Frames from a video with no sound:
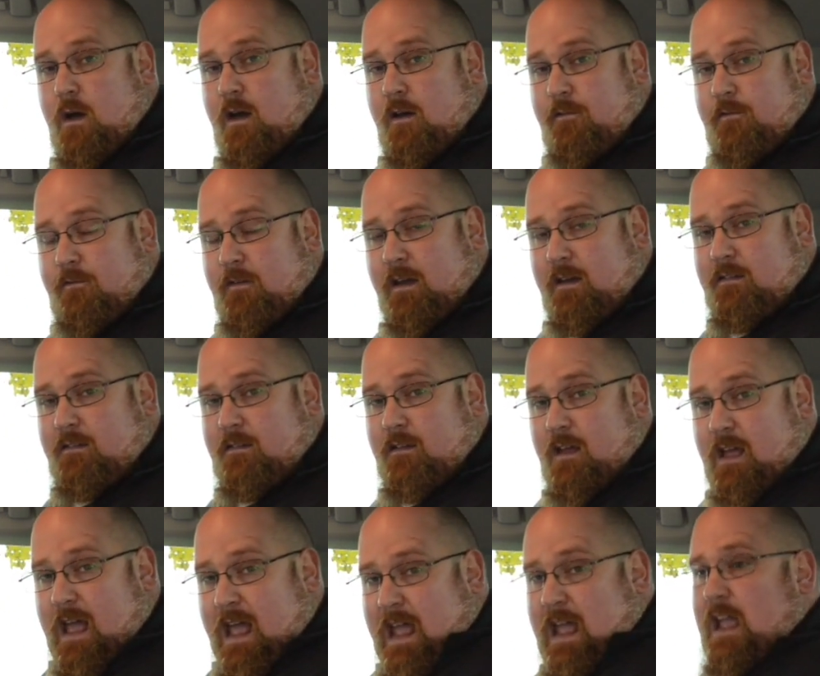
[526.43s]
affix
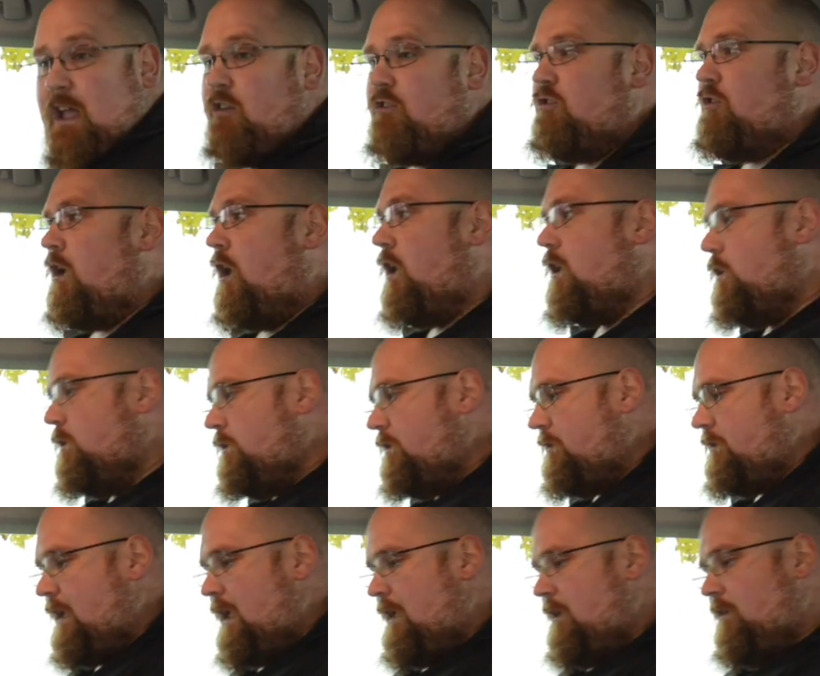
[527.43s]
a child
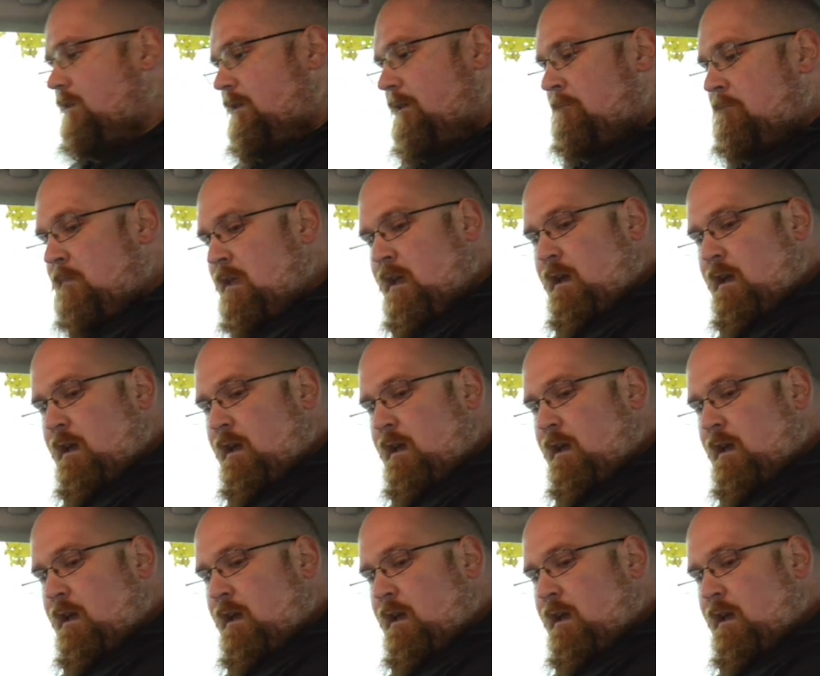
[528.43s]
seat.